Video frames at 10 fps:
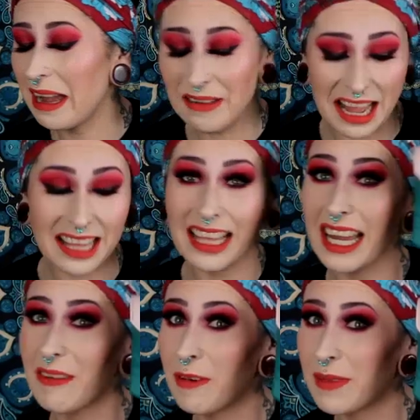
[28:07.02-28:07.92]
Okay, I
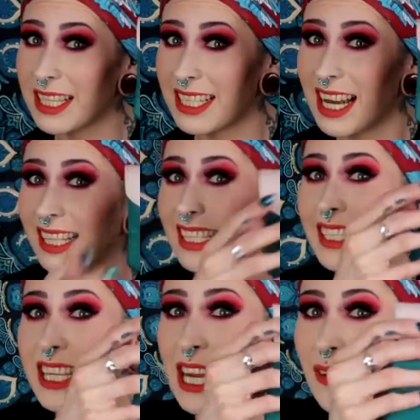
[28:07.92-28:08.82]
like it from this side. This
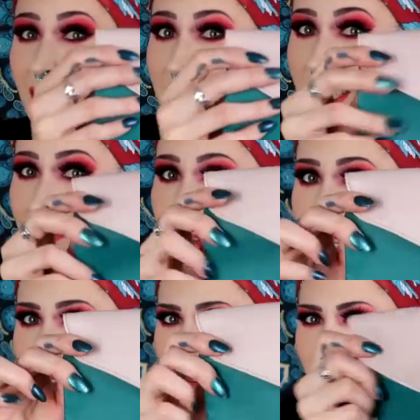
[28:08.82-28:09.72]
is cute now that it's
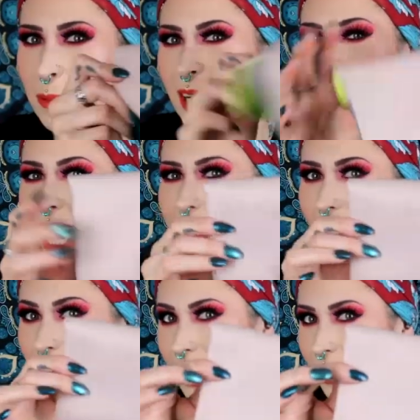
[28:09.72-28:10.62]
folded over, but I don't
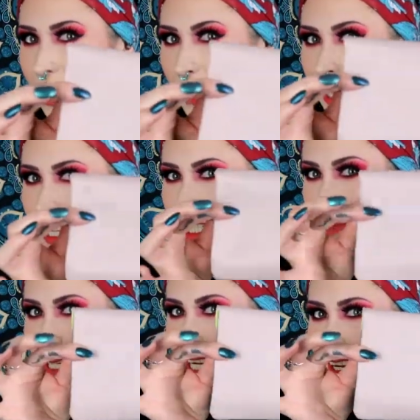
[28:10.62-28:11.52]
know. I don't know about that
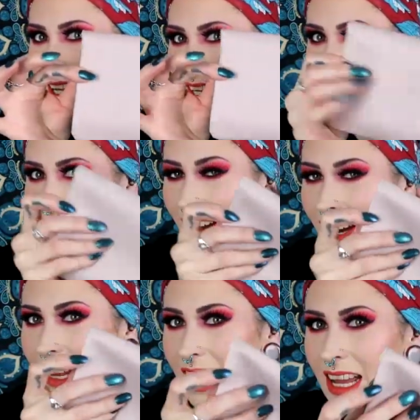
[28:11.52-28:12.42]
just plain color
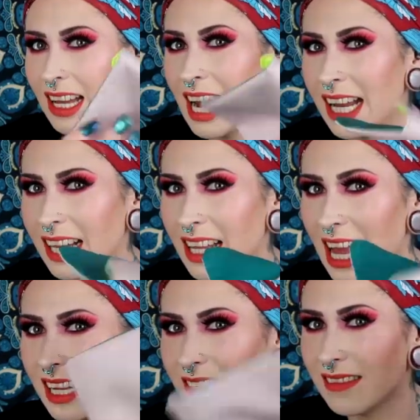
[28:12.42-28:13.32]
there. Kind of
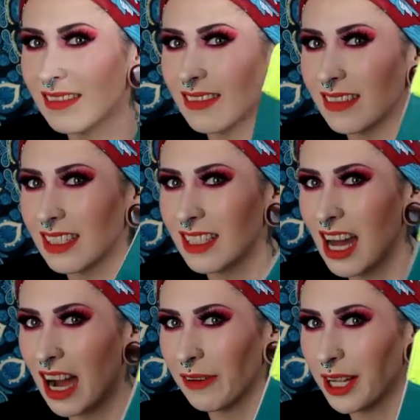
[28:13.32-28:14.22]
like
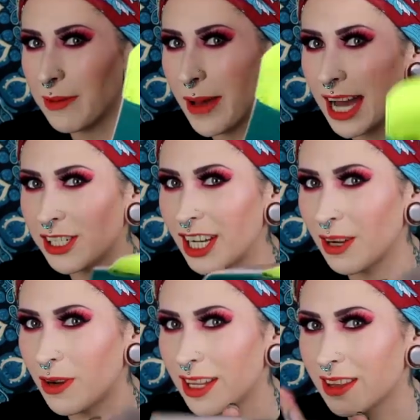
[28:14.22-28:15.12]
not really
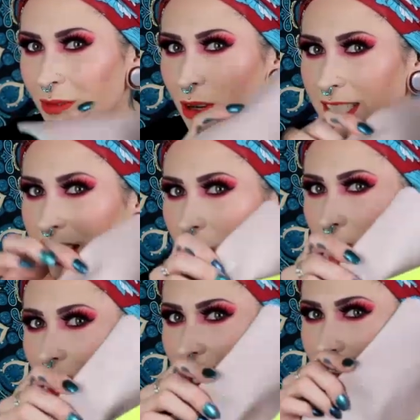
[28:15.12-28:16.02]
matching with what's
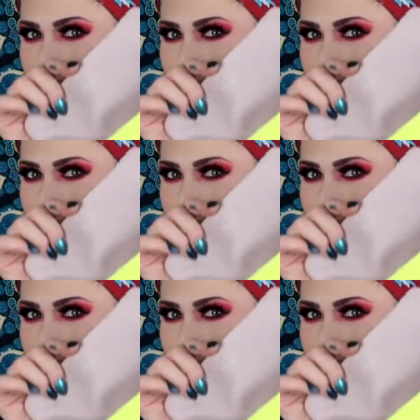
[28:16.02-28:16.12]
going on.